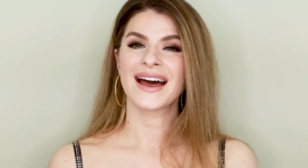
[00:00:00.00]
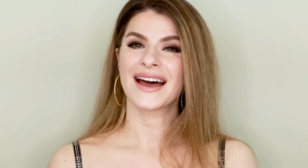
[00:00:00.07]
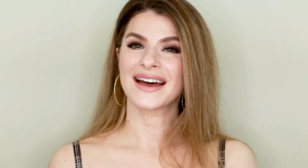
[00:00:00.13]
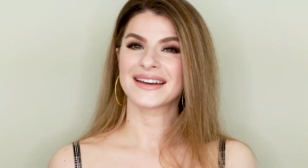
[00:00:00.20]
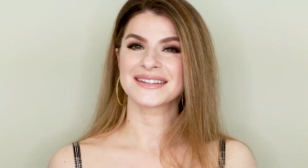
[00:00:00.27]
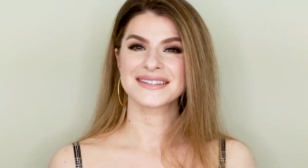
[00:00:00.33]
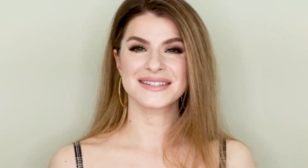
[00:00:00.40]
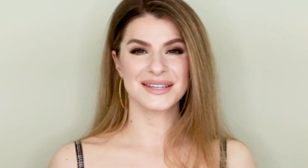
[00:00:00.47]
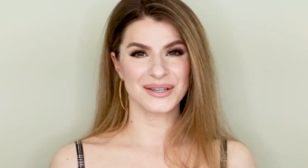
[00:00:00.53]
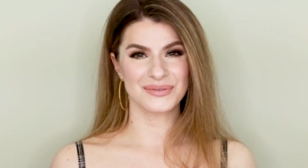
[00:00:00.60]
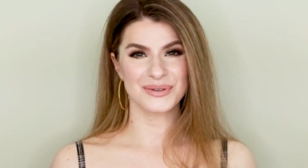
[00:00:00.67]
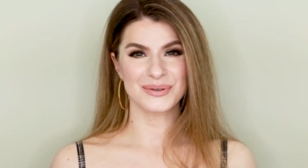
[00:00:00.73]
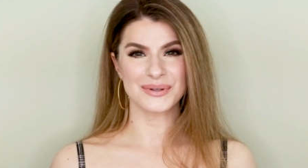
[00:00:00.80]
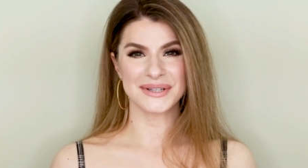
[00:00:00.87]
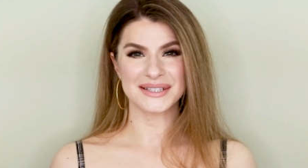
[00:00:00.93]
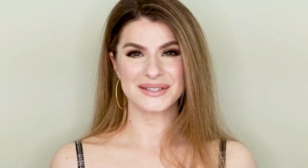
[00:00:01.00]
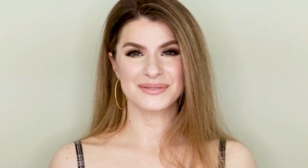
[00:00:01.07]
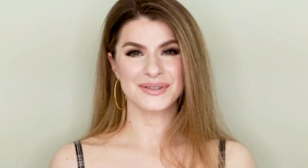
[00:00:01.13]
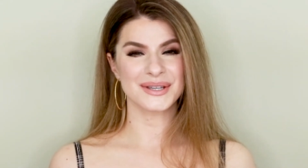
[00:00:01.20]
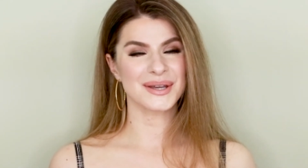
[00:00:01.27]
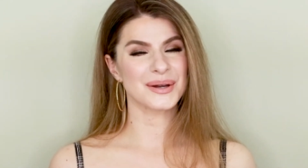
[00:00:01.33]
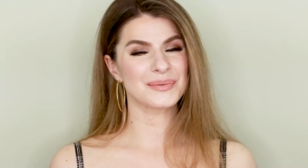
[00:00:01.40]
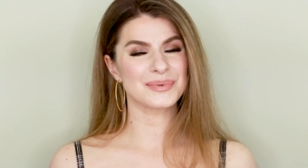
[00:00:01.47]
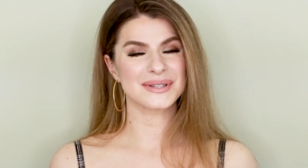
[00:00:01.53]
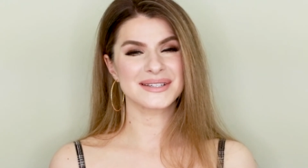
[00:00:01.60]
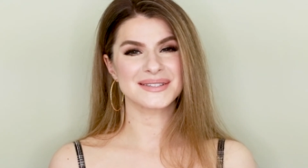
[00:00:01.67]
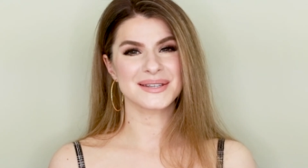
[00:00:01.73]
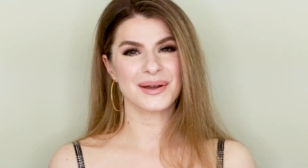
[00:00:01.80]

And if you like the video, please